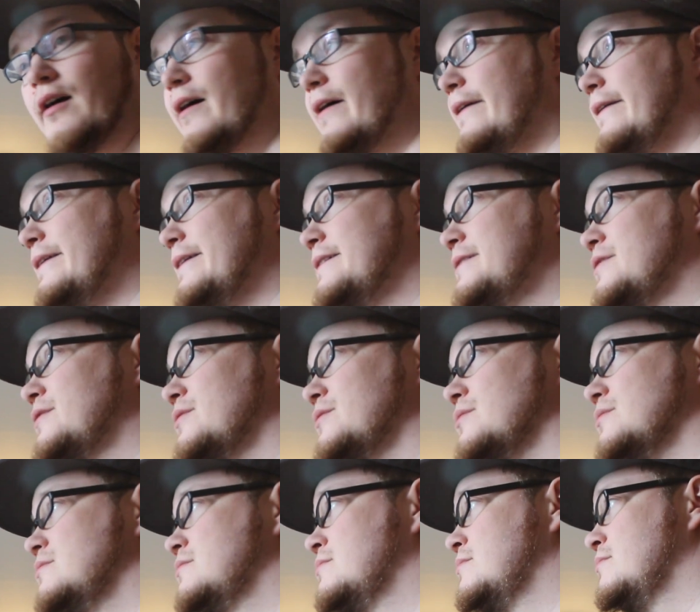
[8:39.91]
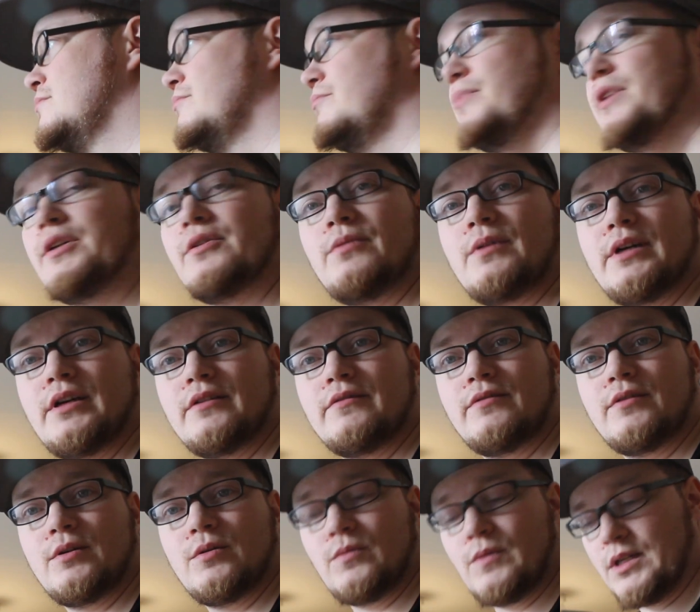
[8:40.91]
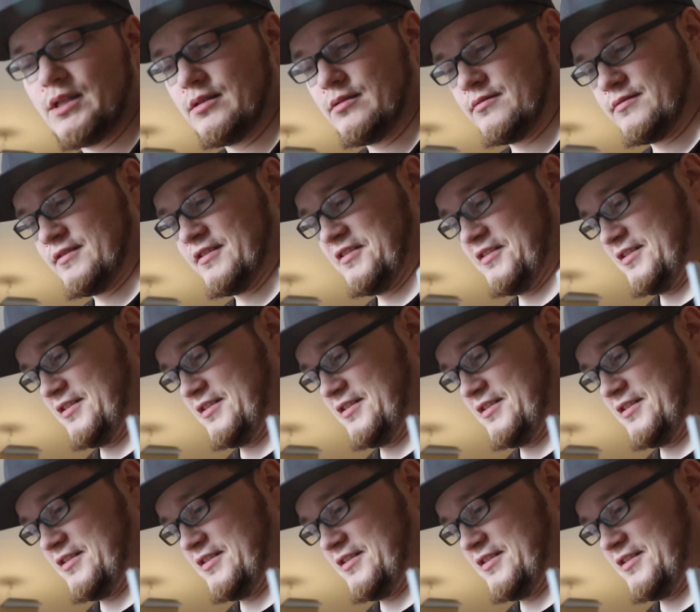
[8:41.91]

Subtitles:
I need to be quiet for a while.